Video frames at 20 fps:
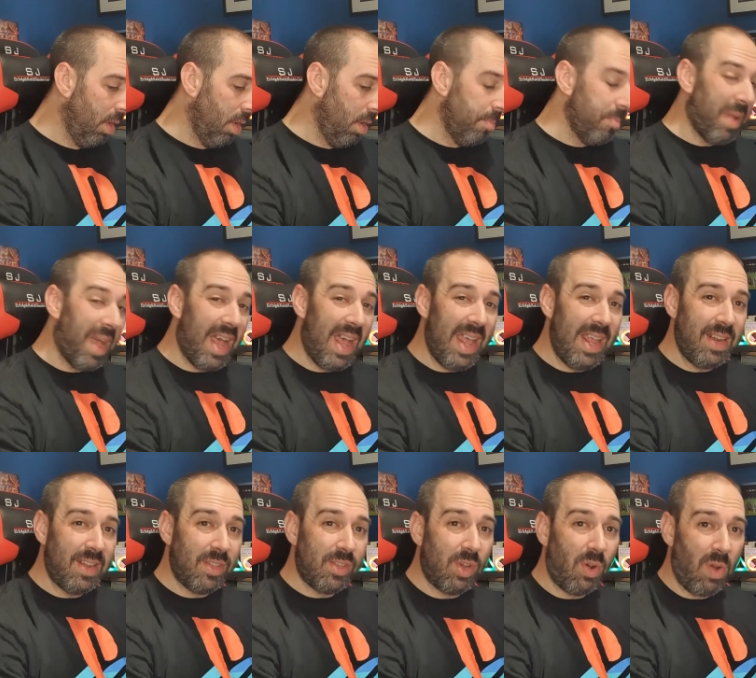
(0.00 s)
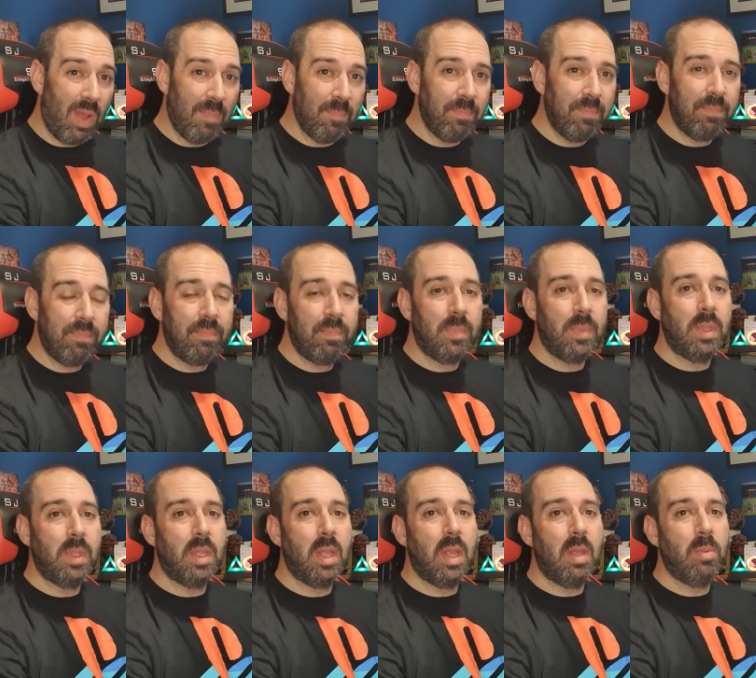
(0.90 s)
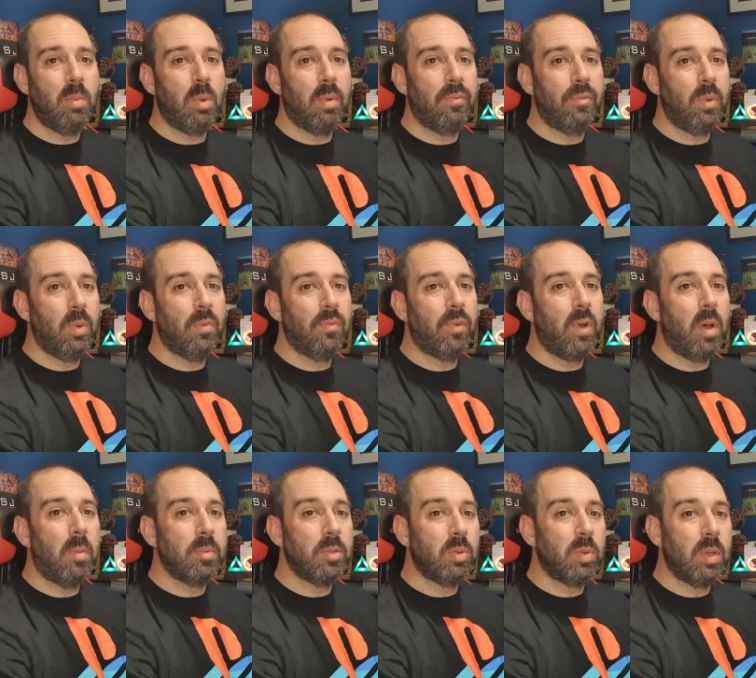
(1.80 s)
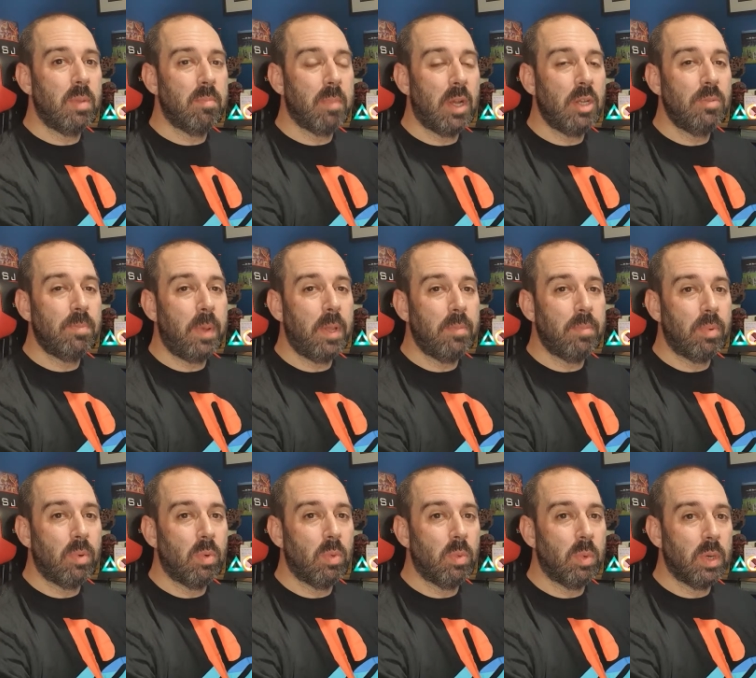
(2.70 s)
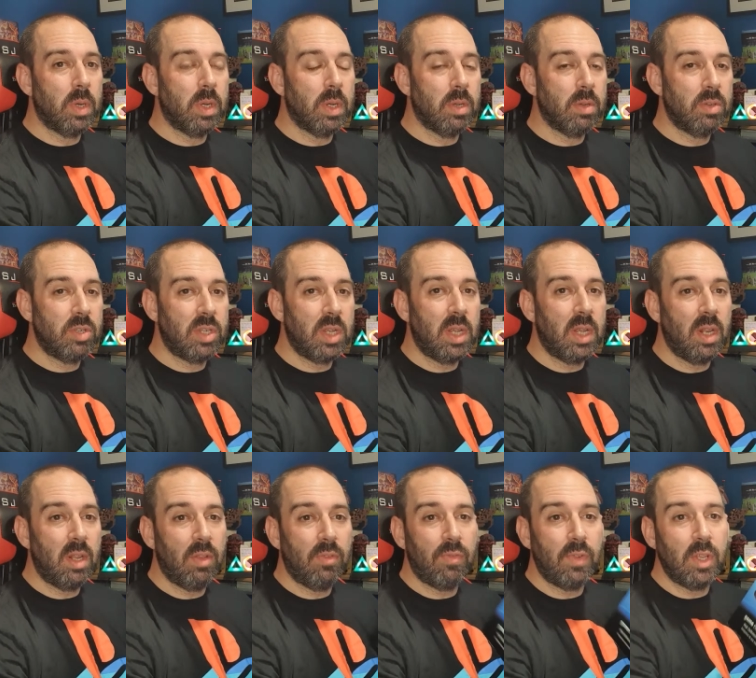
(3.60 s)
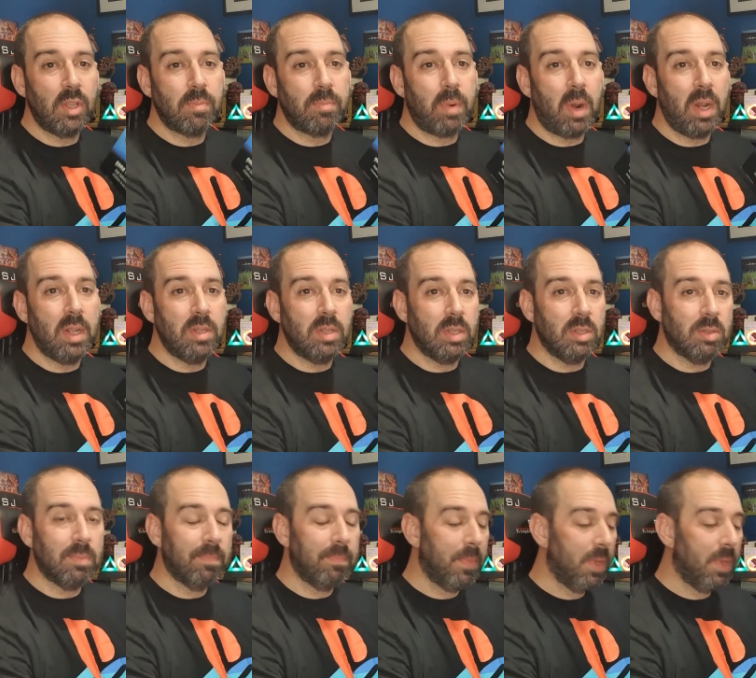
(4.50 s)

But at the time, they were few and far between. Most people were singing this thing's praises.